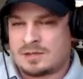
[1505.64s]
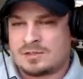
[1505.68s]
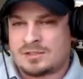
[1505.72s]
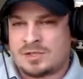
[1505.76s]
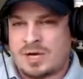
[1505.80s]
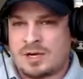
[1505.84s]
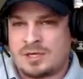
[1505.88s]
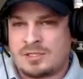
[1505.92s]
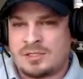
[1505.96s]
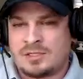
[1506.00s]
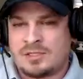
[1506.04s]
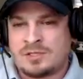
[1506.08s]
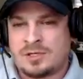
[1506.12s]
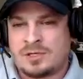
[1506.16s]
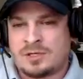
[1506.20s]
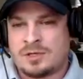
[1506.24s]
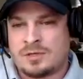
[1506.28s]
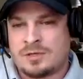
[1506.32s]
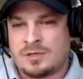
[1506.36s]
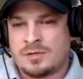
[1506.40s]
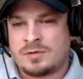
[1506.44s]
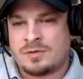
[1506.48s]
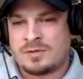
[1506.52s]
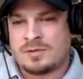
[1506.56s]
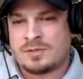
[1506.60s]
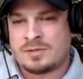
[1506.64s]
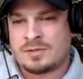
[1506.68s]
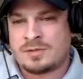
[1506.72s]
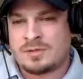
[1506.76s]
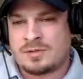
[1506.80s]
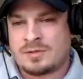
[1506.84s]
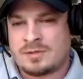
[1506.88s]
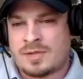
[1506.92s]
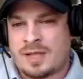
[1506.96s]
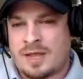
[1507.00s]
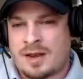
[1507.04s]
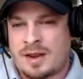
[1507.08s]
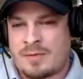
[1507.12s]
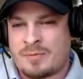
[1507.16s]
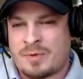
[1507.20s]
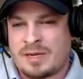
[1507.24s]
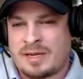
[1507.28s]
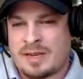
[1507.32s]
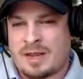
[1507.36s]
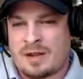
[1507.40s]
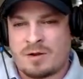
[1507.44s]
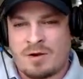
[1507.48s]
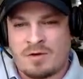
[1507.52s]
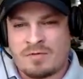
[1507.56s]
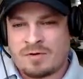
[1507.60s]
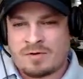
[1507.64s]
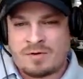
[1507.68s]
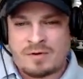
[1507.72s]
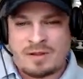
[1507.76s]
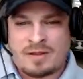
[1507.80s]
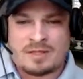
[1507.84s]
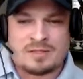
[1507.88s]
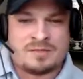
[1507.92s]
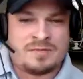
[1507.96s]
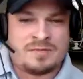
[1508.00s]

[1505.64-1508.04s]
strategies you can use that we can't go over in this